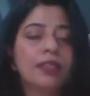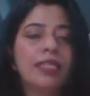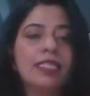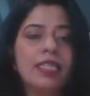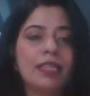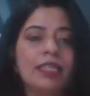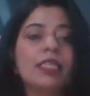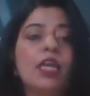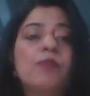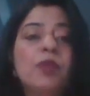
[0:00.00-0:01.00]
They
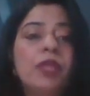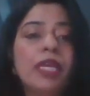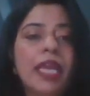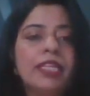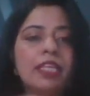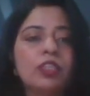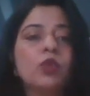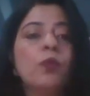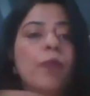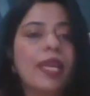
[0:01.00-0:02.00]
started communicating
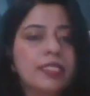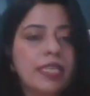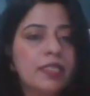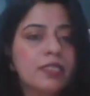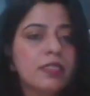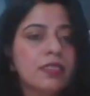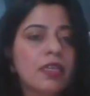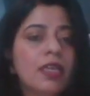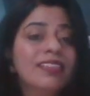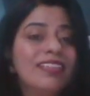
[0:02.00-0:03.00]
through paintings.
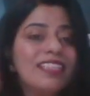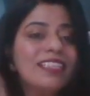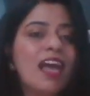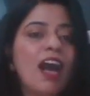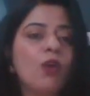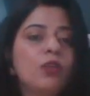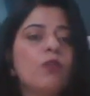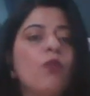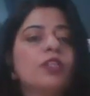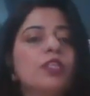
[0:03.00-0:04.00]
This is how they
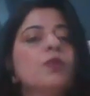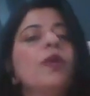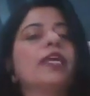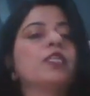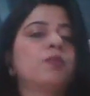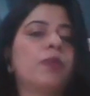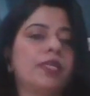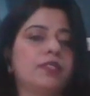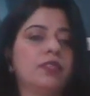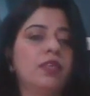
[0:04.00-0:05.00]
wanted to
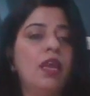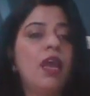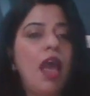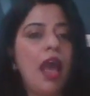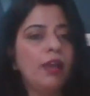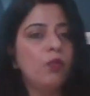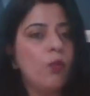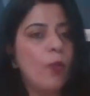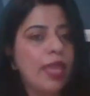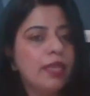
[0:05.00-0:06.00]
express.
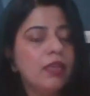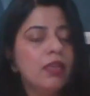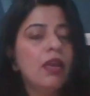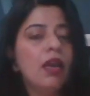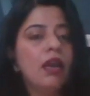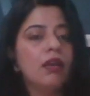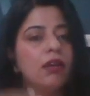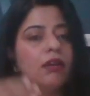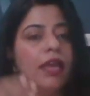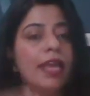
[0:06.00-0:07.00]
And when
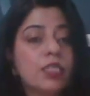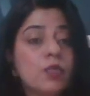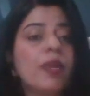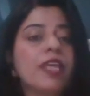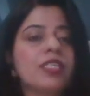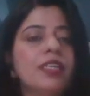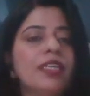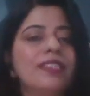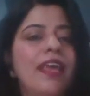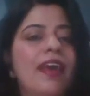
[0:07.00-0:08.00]
expression
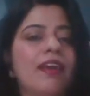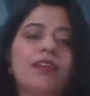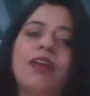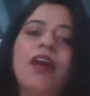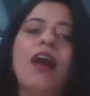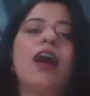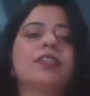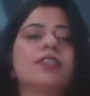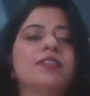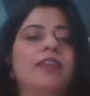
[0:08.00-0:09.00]
is there,
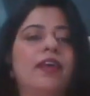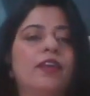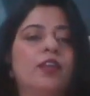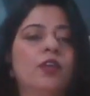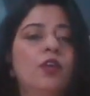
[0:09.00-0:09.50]
art is there.